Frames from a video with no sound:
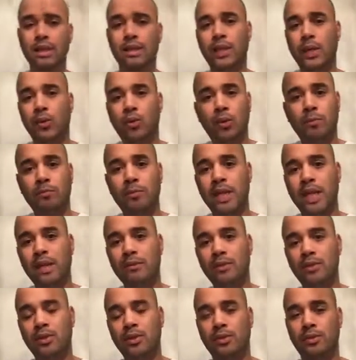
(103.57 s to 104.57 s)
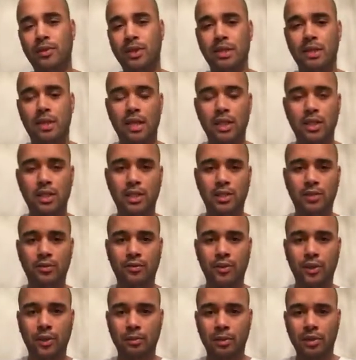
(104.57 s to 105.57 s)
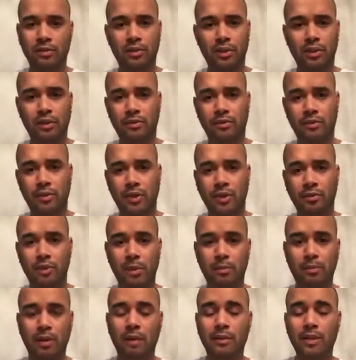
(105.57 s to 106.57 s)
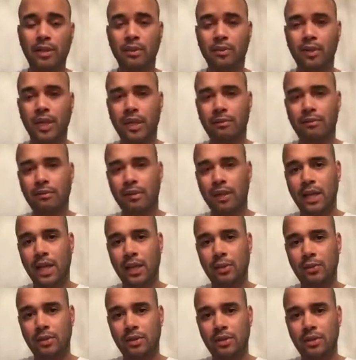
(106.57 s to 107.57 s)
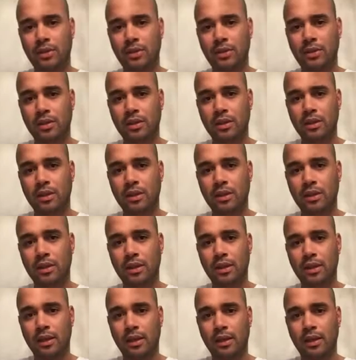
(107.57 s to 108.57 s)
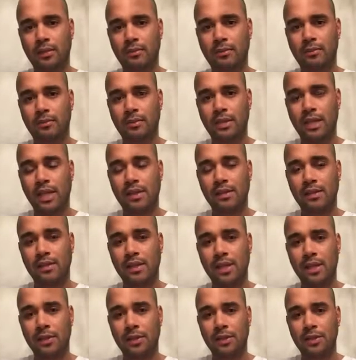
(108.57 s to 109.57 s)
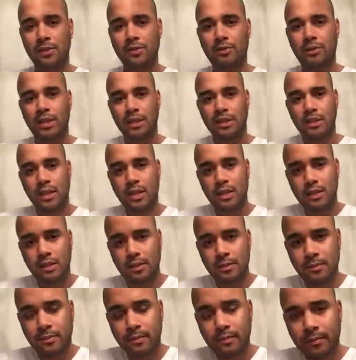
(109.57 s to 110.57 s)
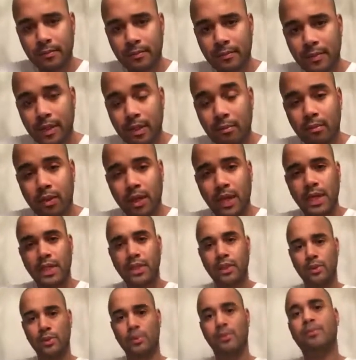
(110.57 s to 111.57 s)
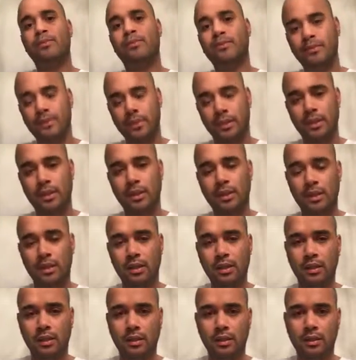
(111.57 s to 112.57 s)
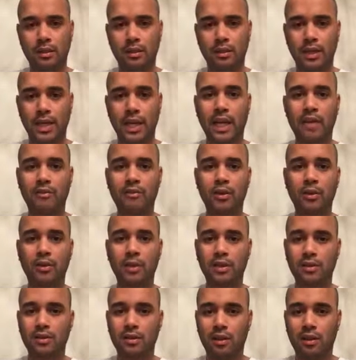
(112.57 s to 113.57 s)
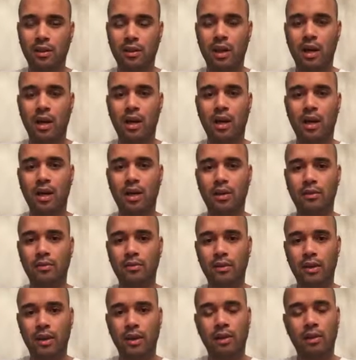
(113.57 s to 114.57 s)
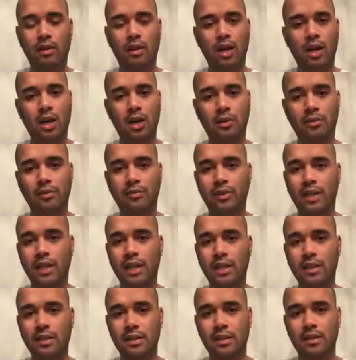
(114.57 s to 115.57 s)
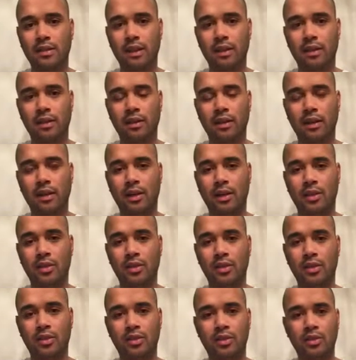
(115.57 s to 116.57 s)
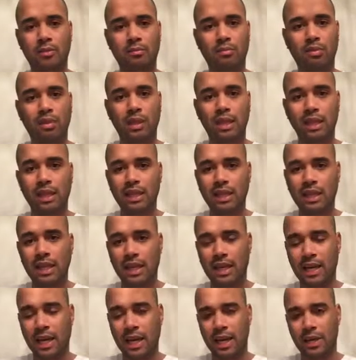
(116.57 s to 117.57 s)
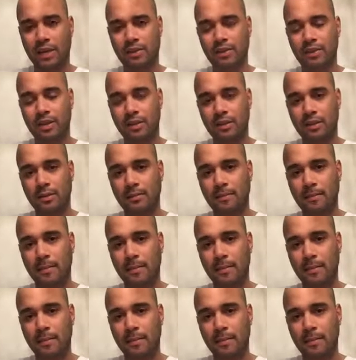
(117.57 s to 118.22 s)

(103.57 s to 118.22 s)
they wouldn't be able to criticize this film, even if, they probably don't have the language necessary to criticize it. But I do. And I've noticed a lot of things in there that are just completely inaccurate